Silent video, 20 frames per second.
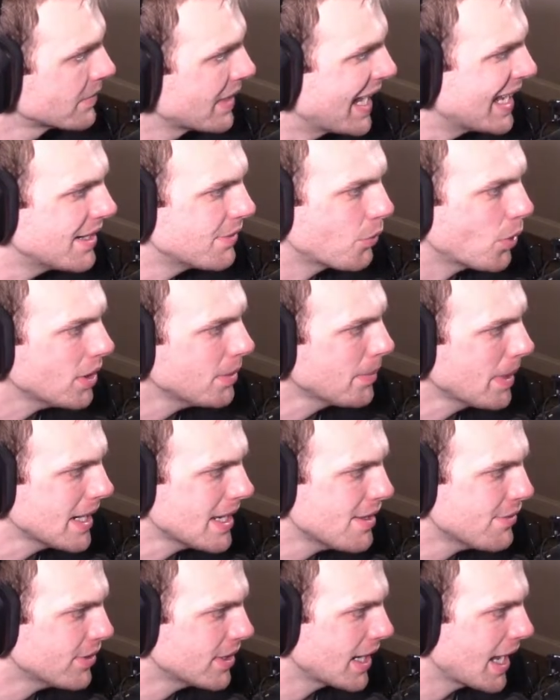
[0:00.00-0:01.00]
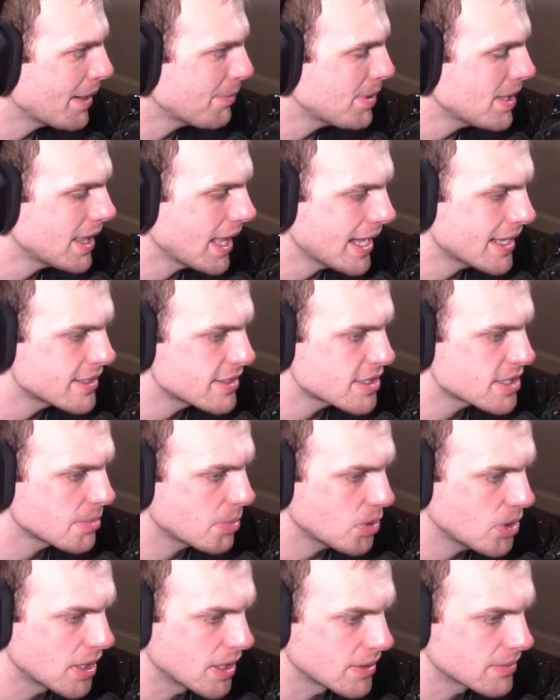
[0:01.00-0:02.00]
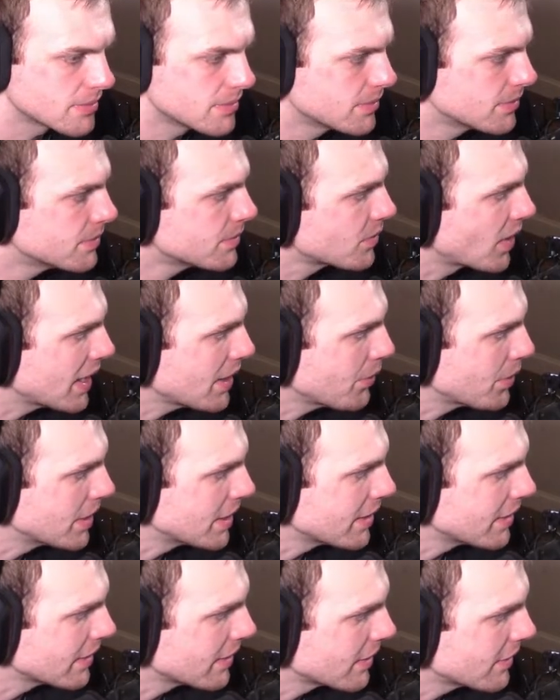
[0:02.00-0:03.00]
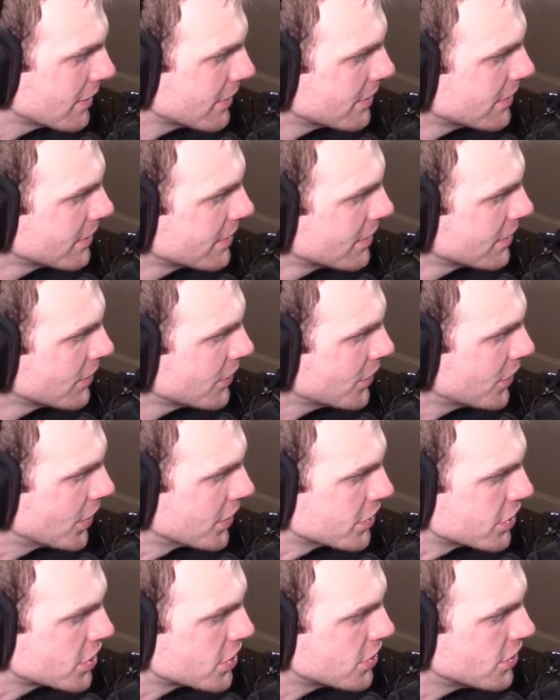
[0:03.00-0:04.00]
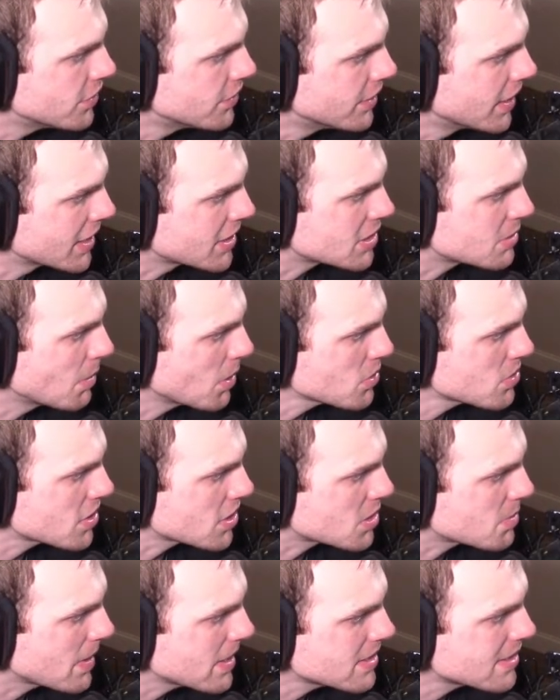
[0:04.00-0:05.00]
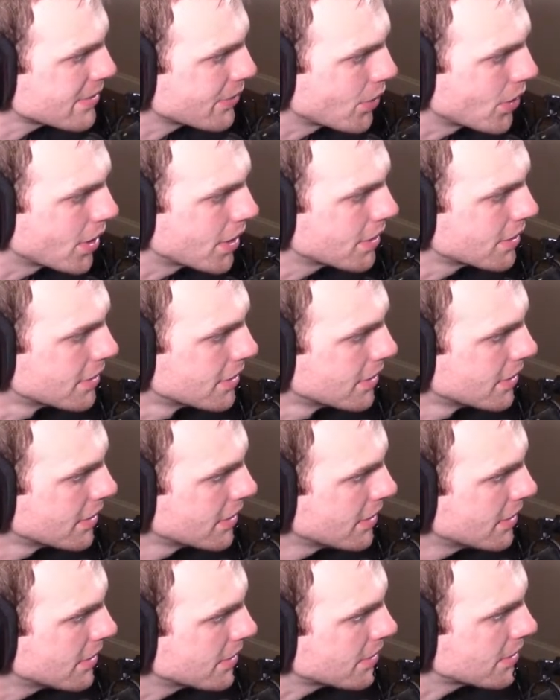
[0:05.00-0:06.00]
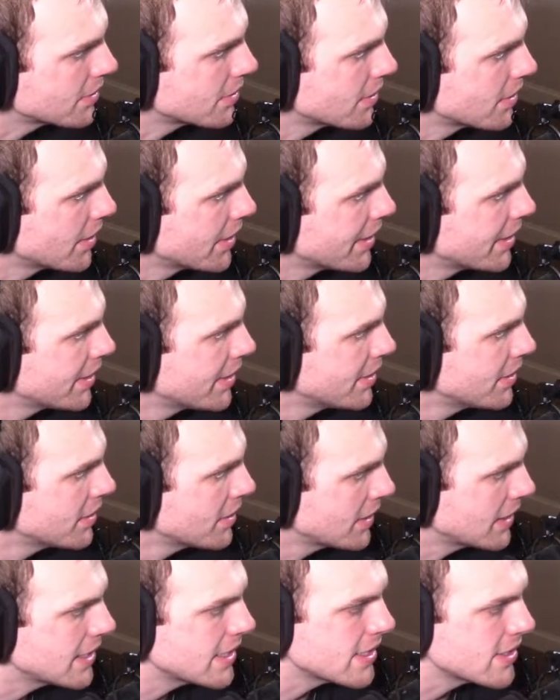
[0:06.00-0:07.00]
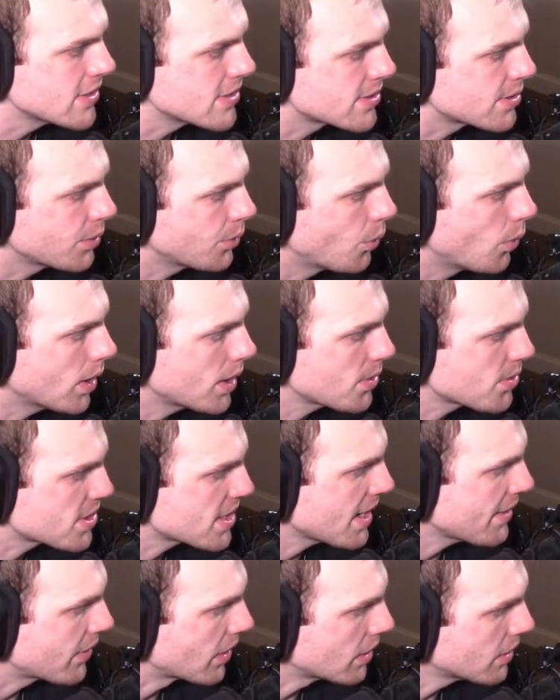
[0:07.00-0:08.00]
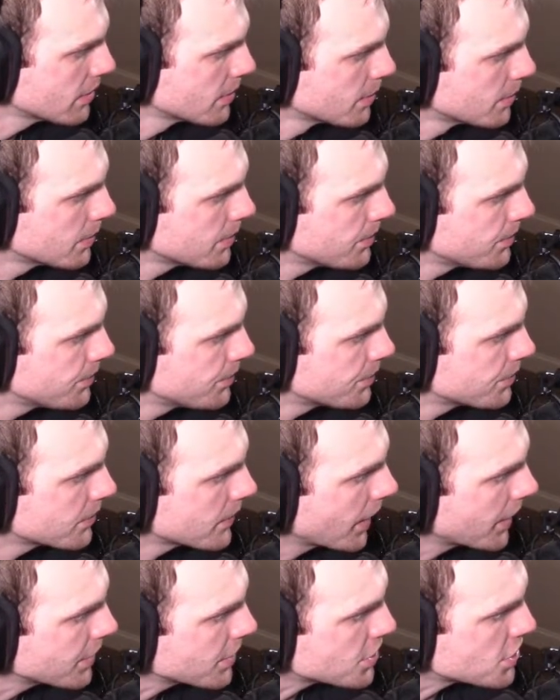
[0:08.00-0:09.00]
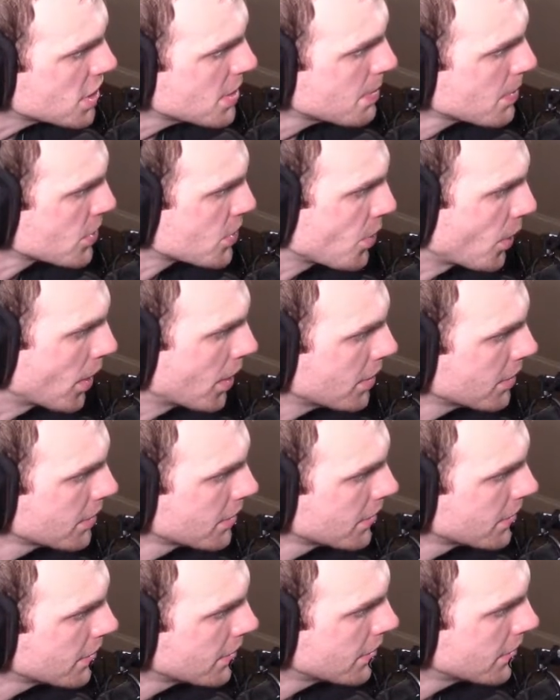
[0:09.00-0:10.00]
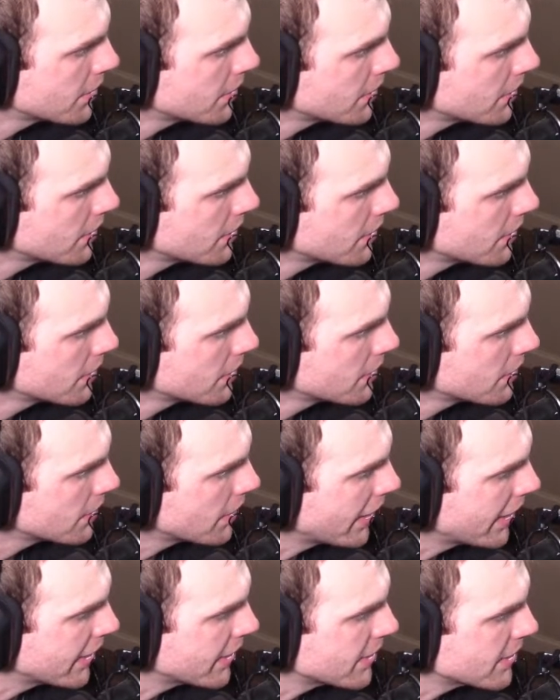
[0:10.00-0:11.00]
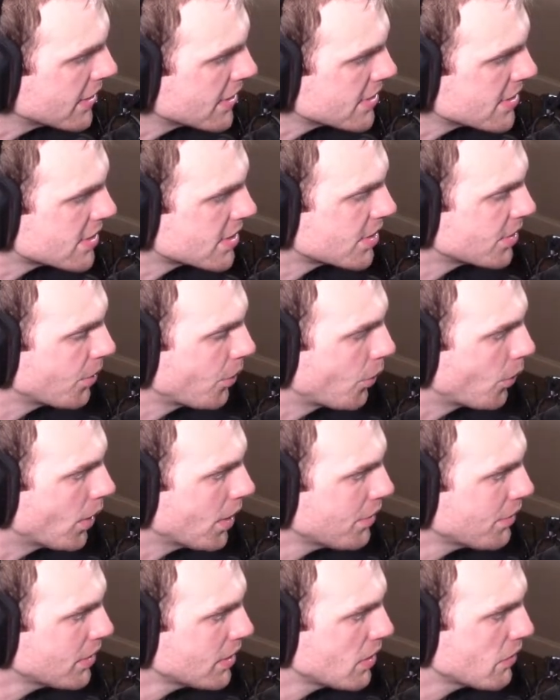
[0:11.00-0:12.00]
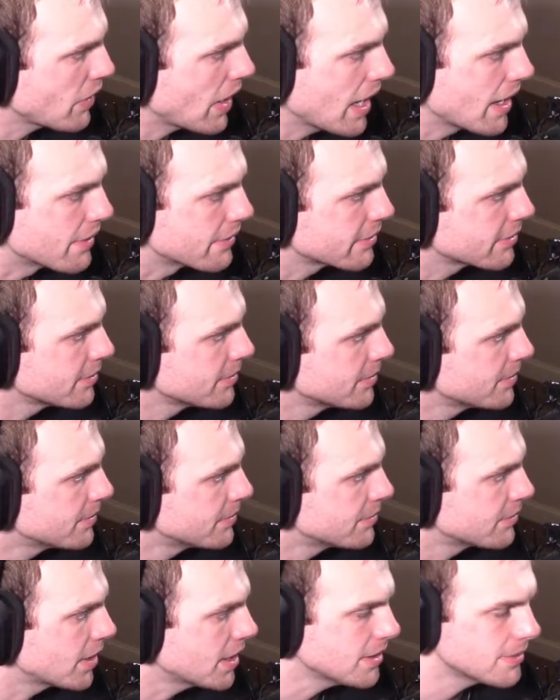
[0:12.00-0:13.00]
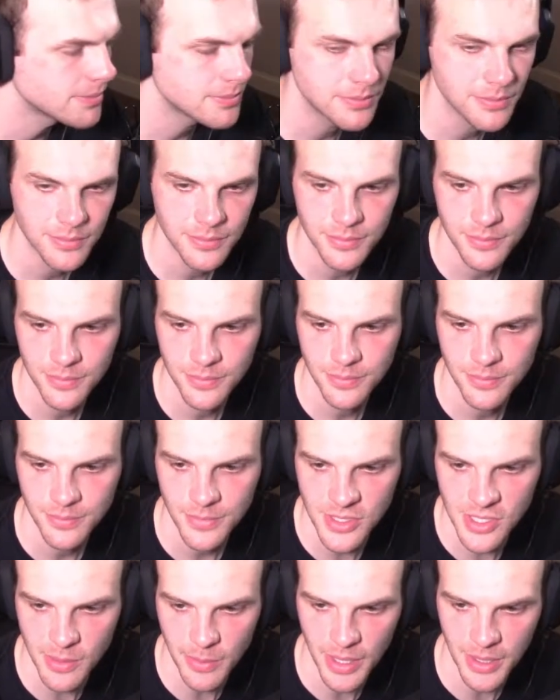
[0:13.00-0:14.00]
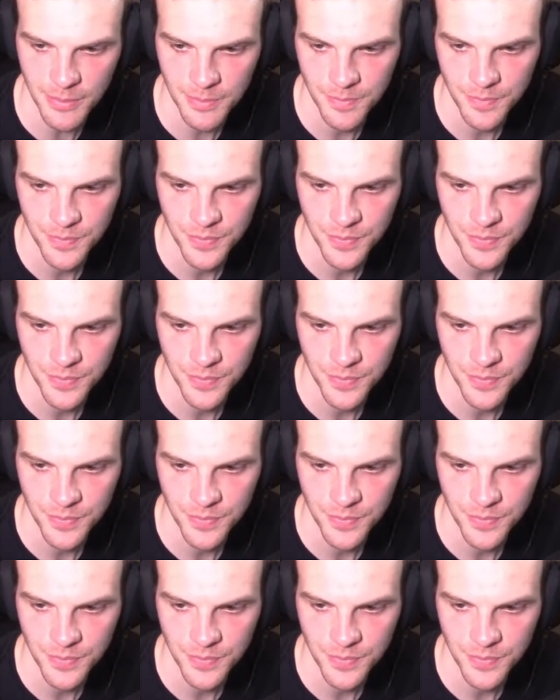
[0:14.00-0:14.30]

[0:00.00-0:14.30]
And one might even not be that disappointing, right? When the most expensive one is 107, and the cheapest one is 155, right? Not bad.